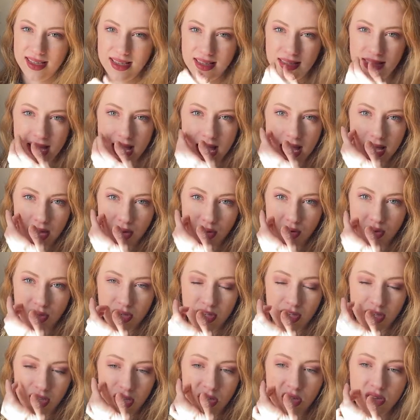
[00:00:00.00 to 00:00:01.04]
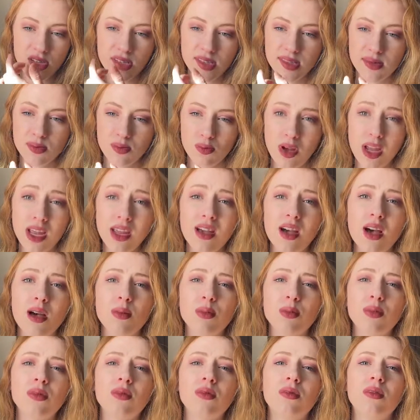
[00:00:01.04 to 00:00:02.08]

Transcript: that you just wake up,